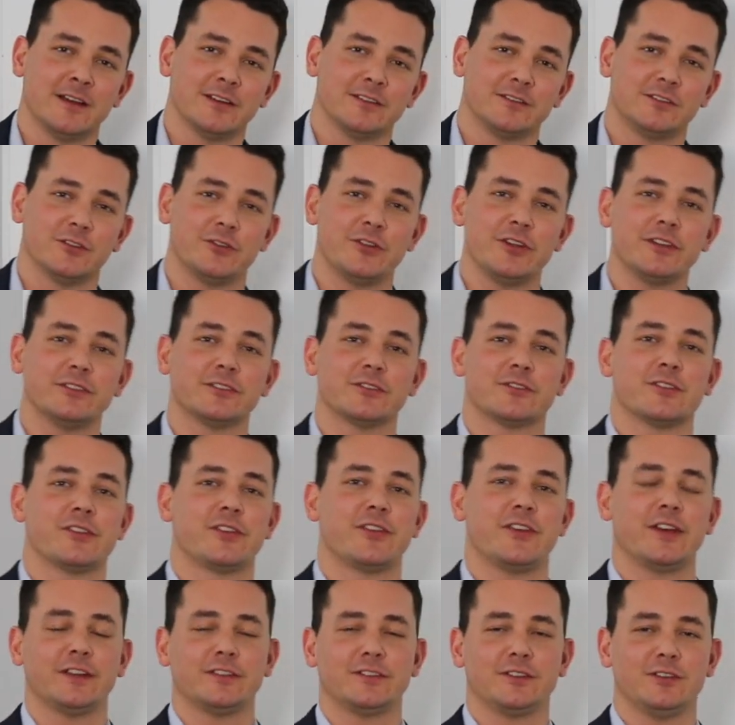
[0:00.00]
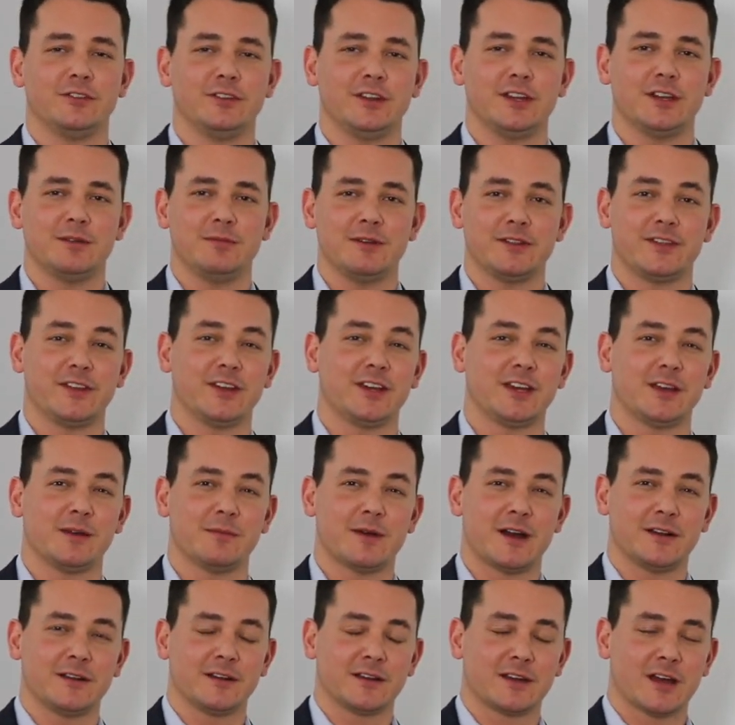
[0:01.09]
So these are the things you need to be thinking
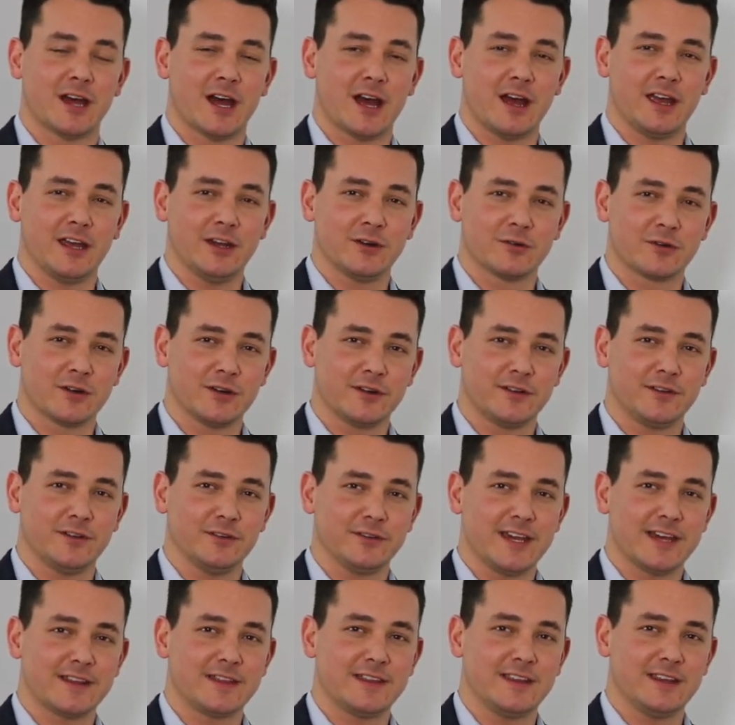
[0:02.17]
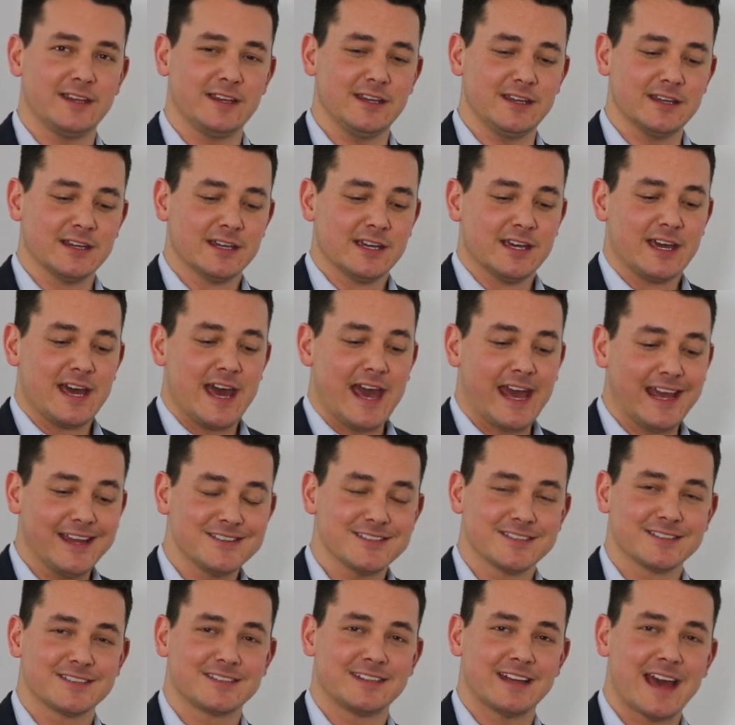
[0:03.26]
about in order to get the
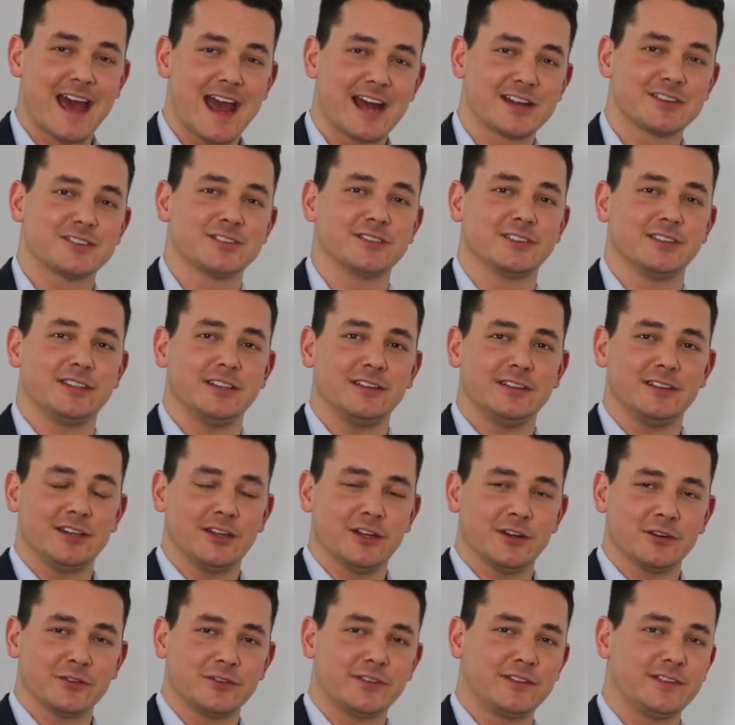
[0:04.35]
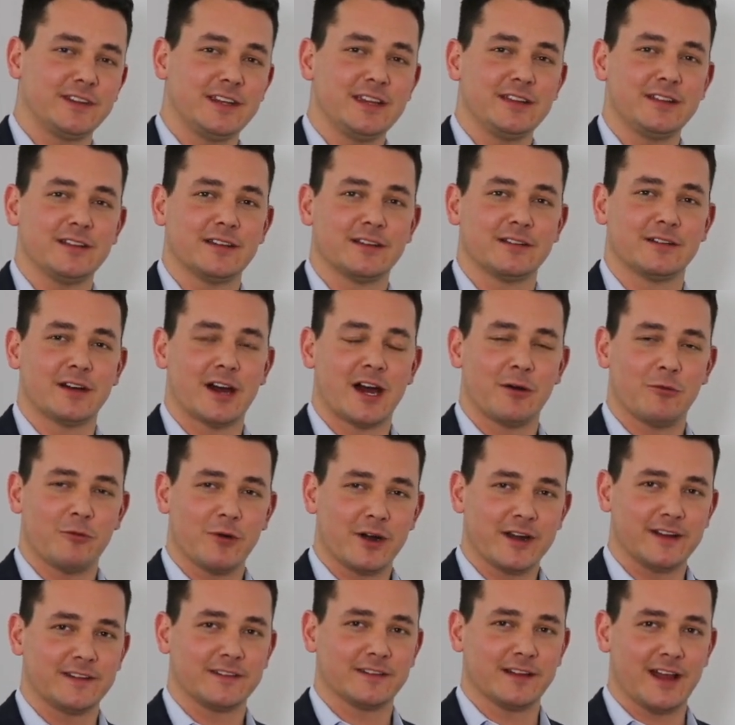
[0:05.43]
agents to actually see
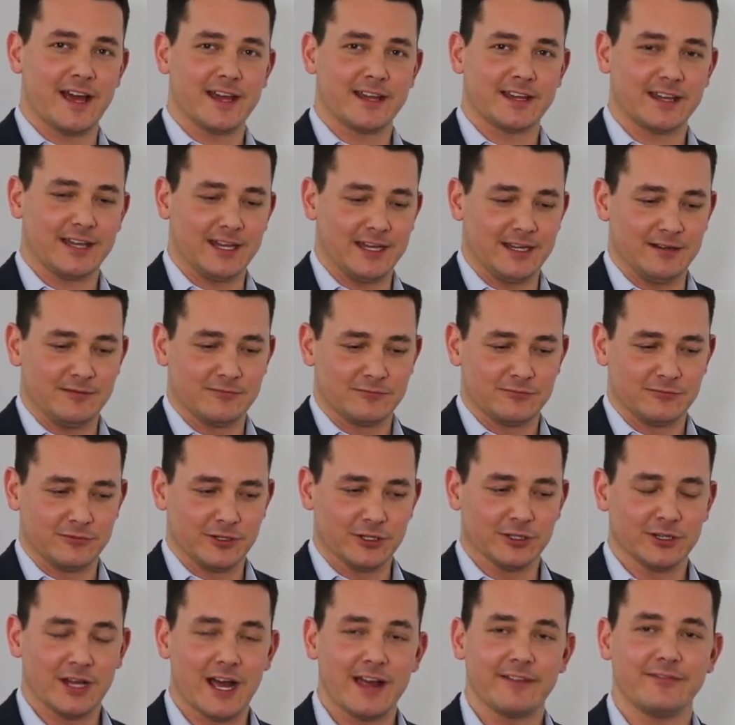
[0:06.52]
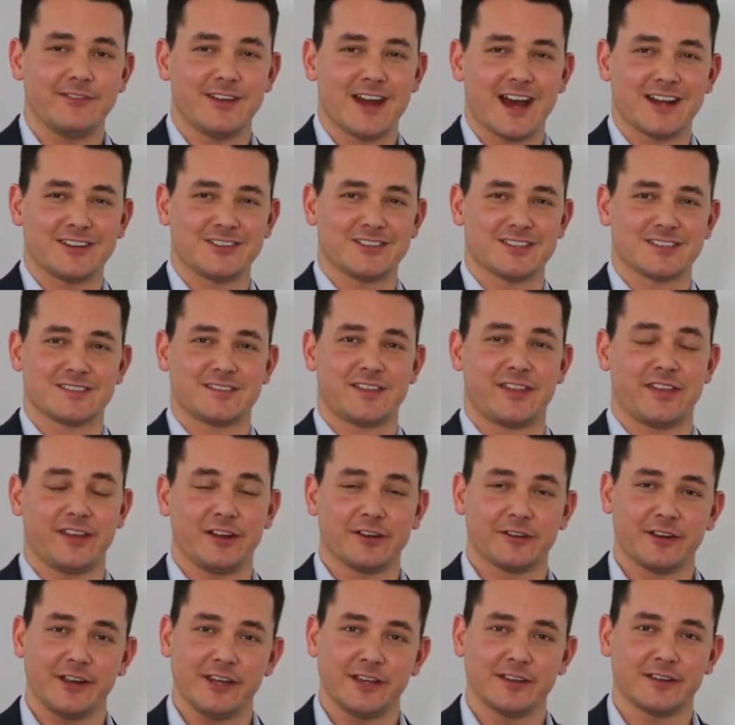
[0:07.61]
what it's like in real life, not just
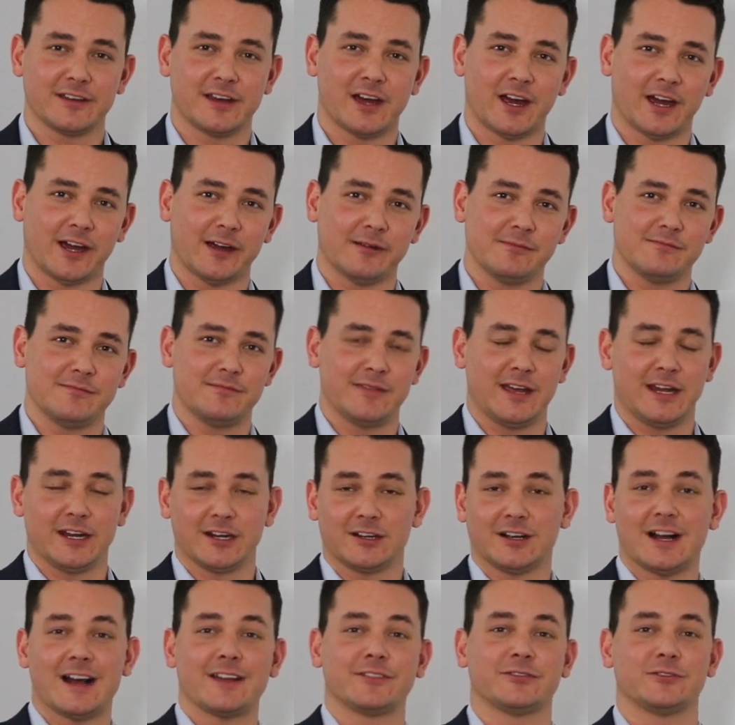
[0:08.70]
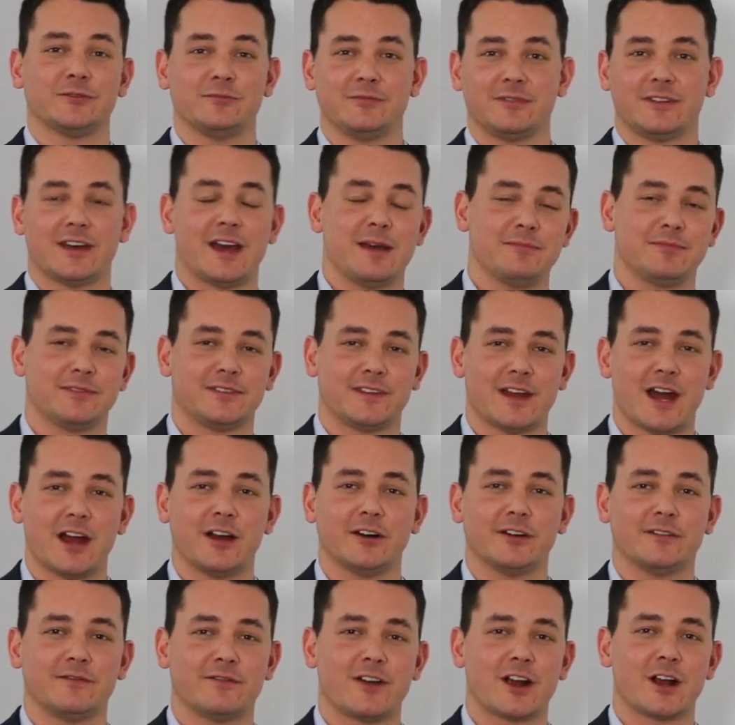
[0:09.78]
theory, in a classroom type
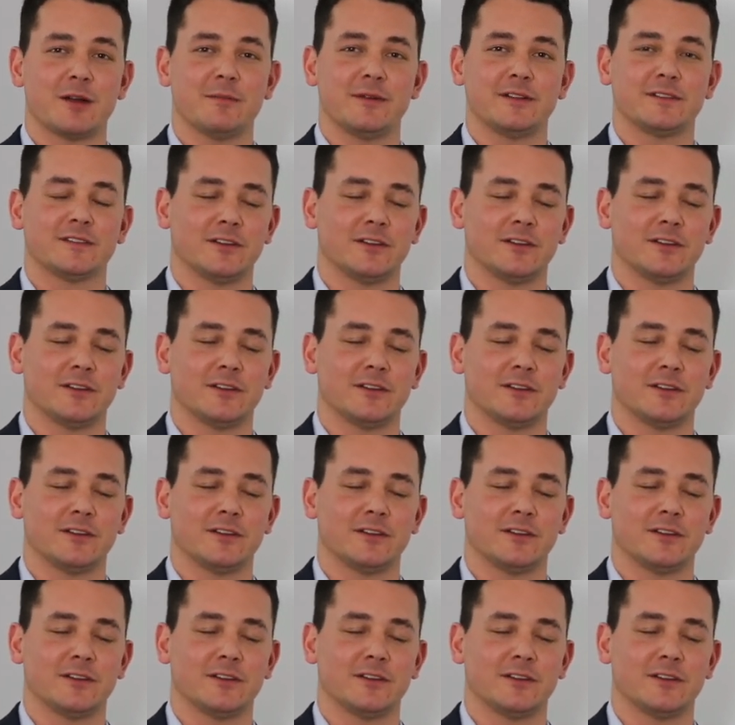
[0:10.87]
style environment.